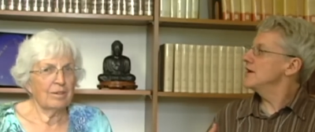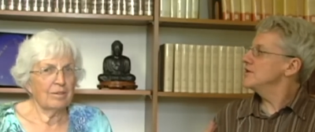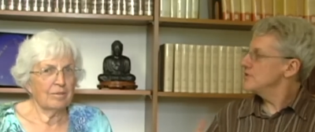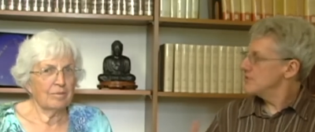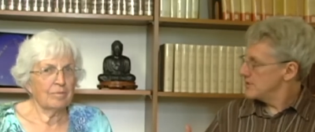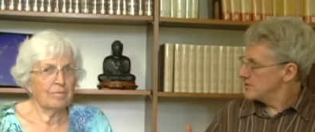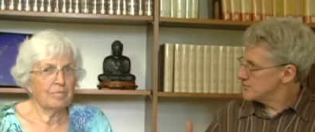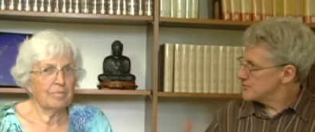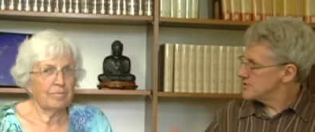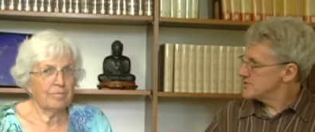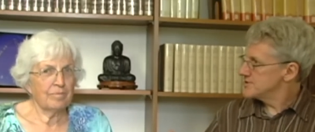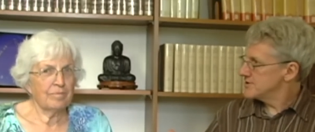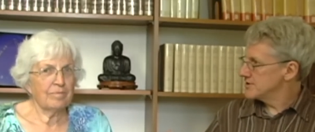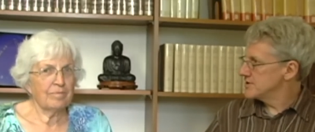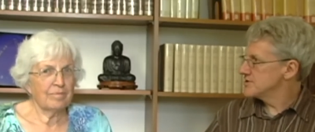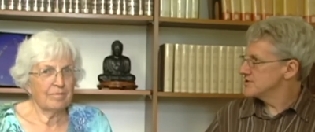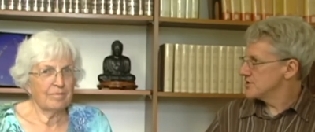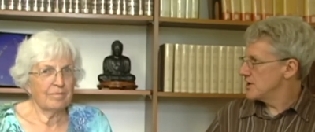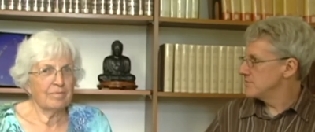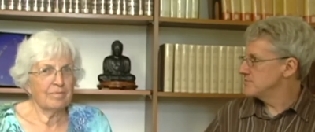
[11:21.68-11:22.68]
Speaker 1: you, and your interest
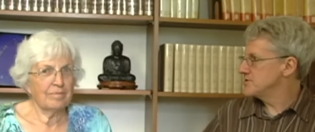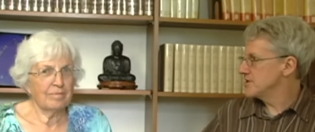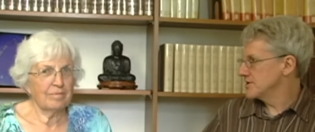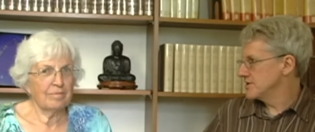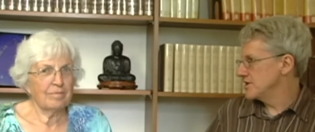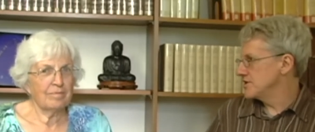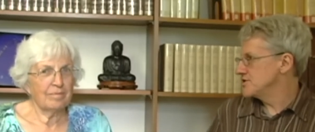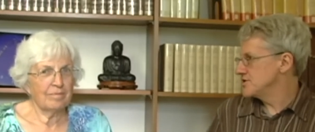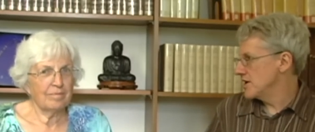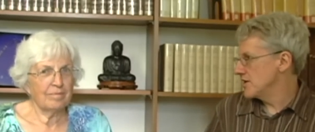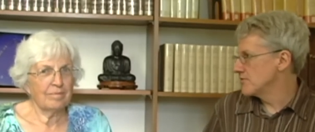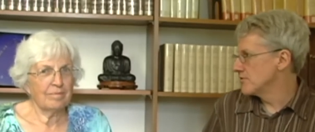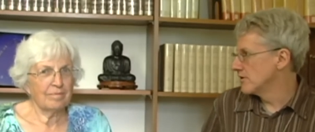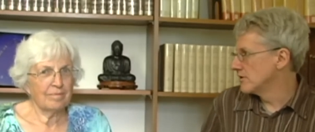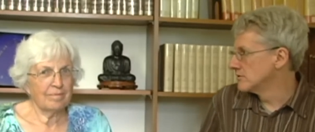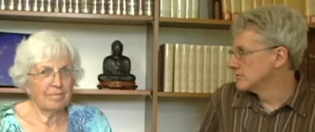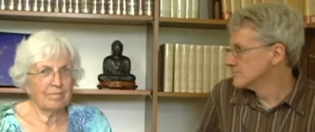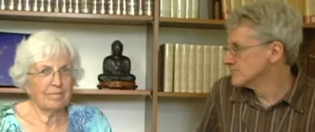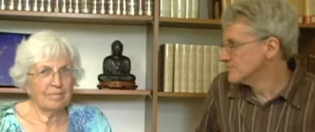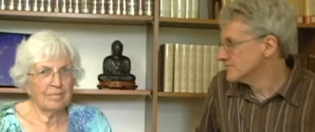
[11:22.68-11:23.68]
in the subject in
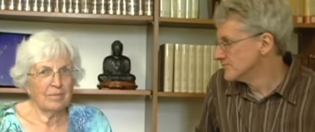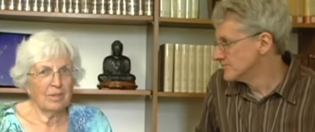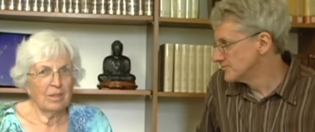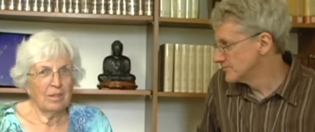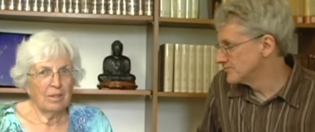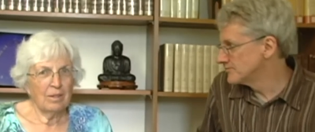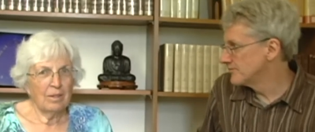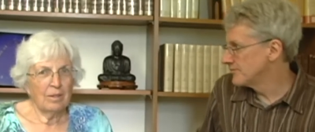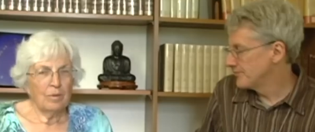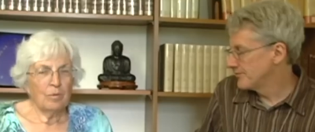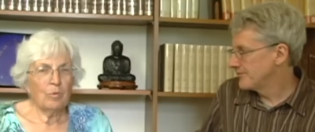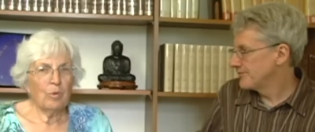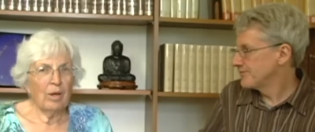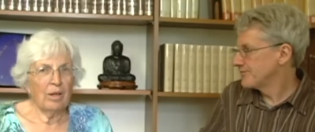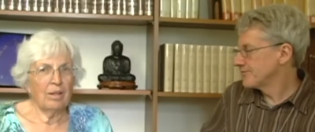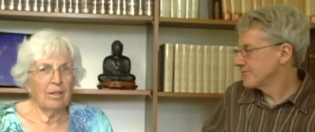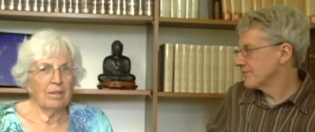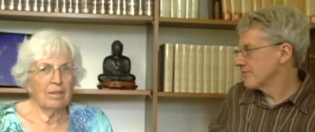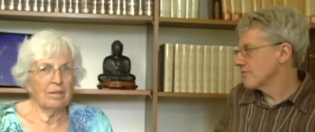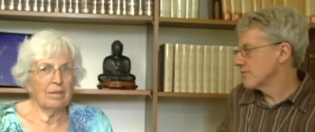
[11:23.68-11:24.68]
general?
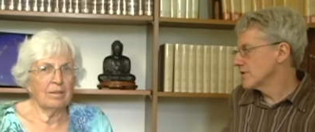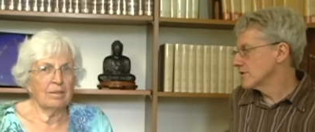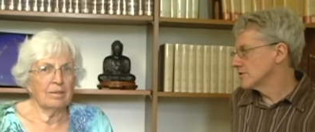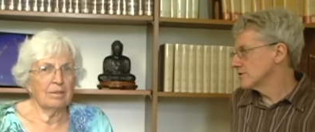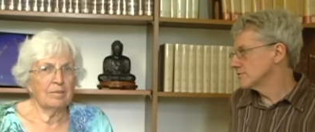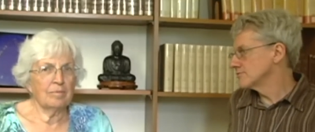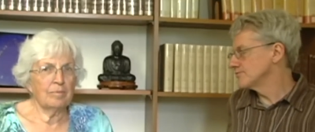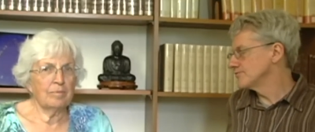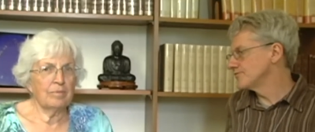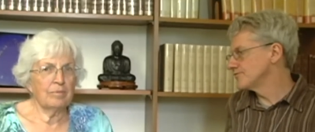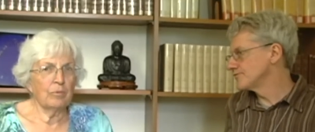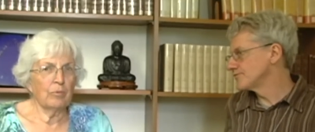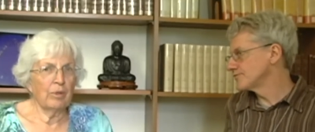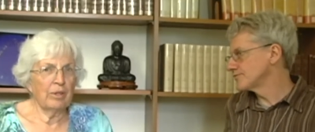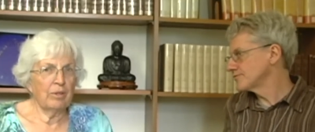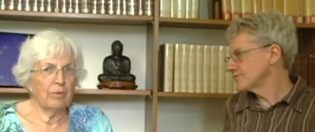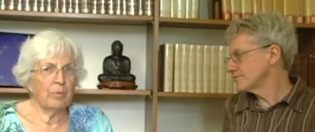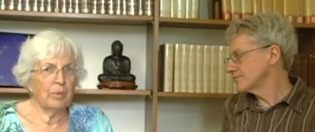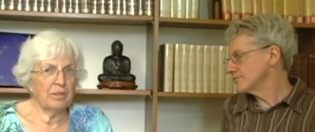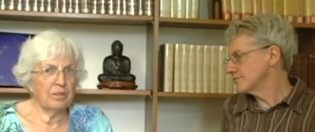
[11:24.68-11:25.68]
Speaker 2: Well, um,
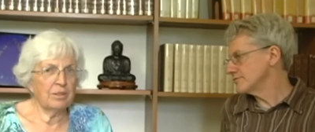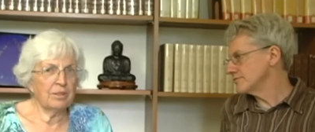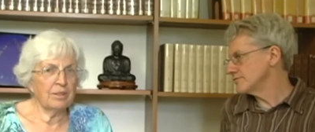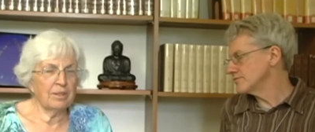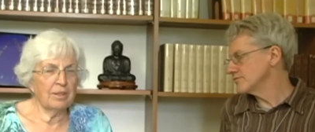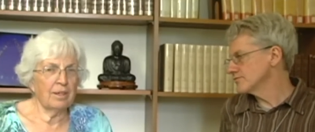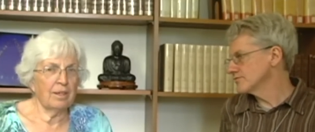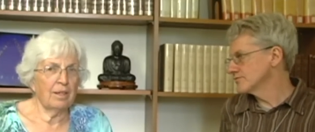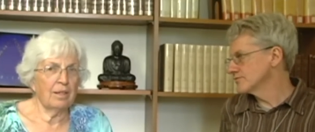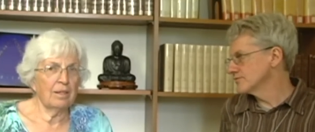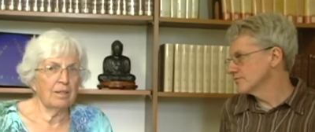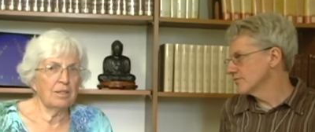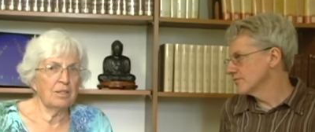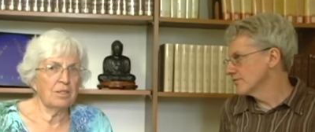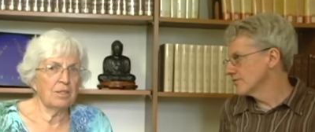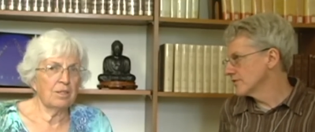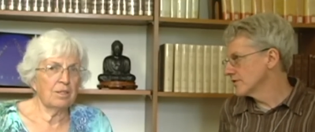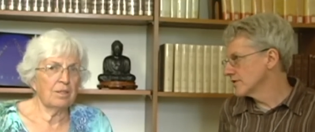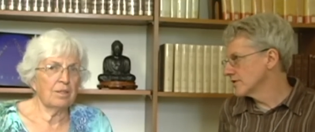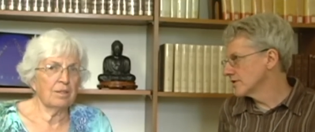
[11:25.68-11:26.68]
when I went to
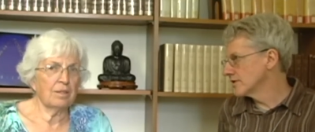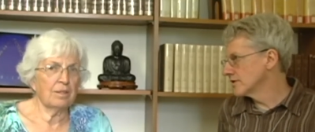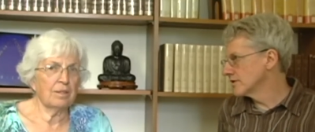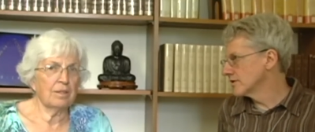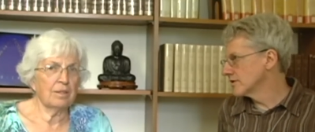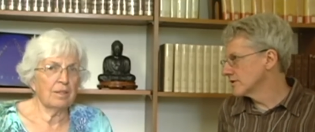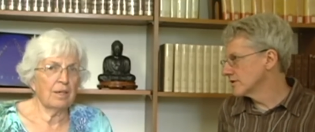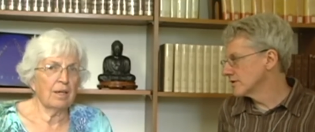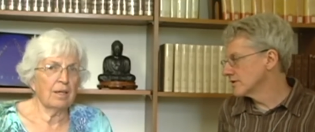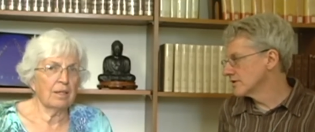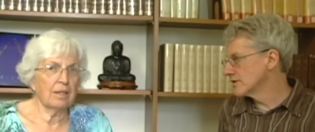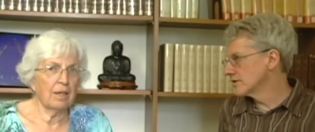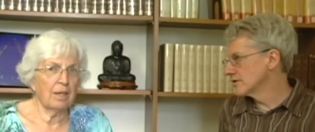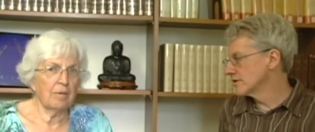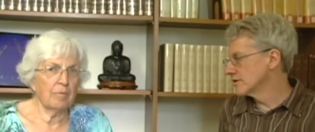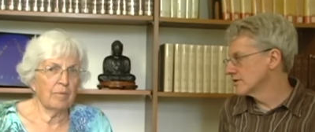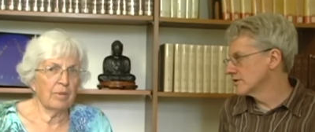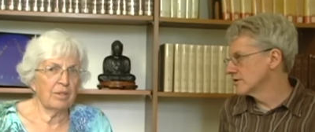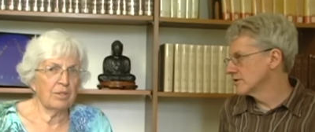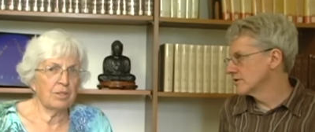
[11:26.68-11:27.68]
college, uh, I
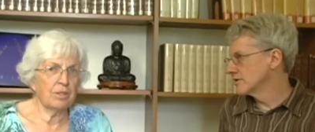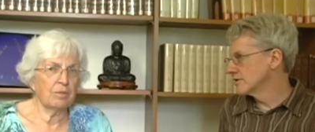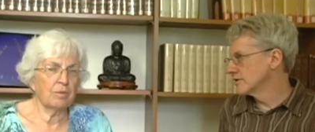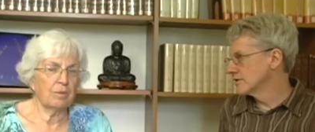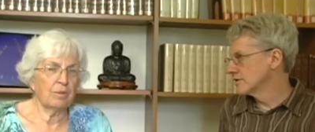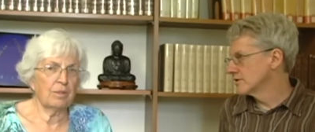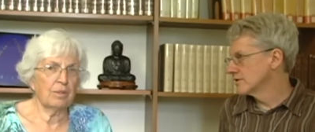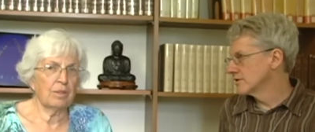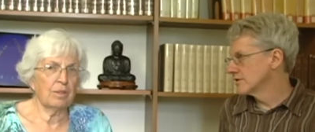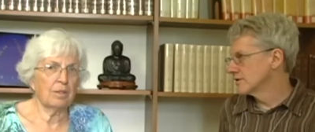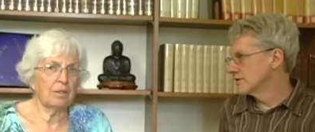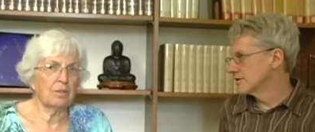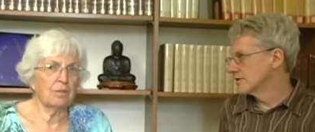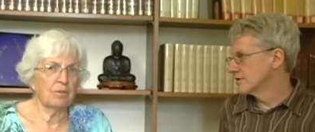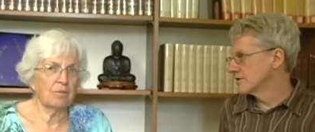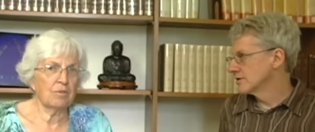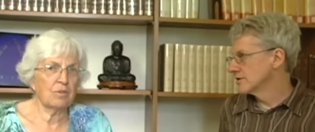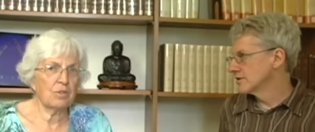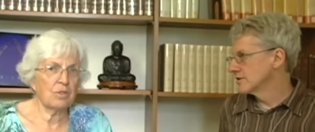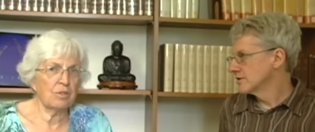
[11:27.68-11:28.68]
got my degree at
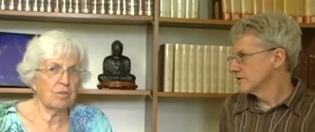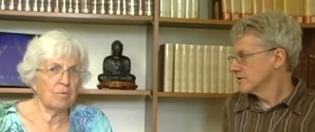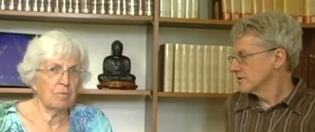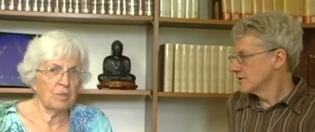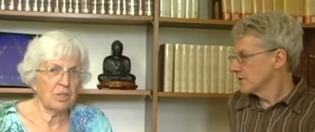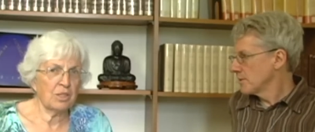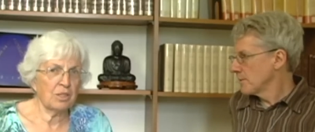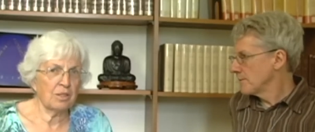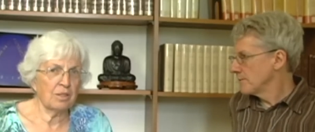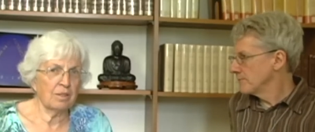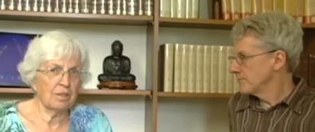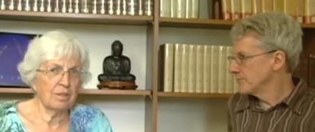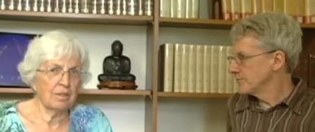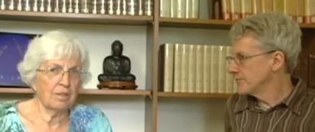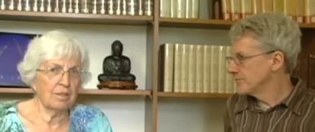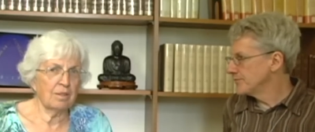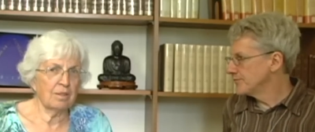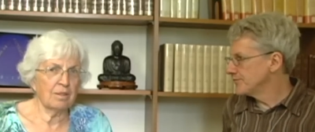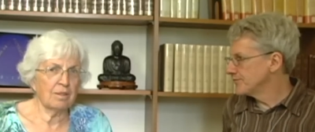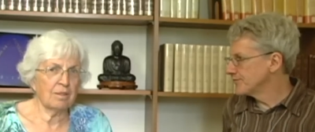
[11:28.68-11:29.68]
University of
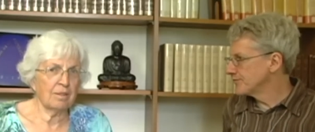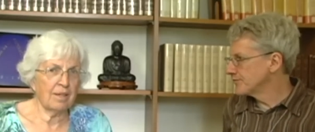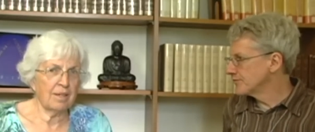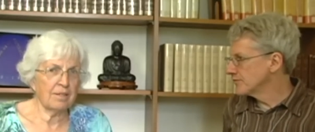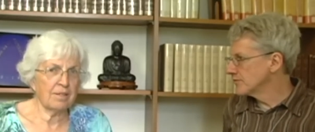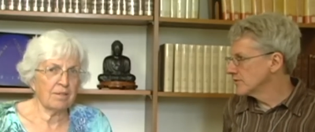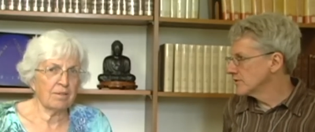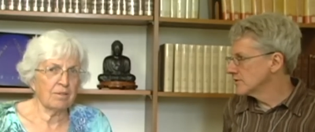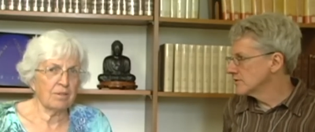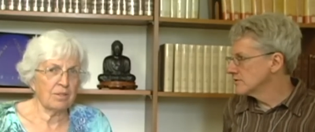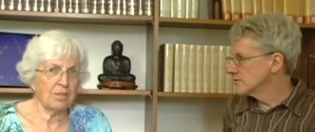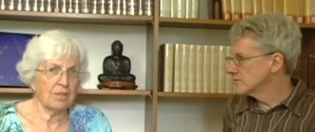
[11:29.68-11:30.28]
Michigan in classical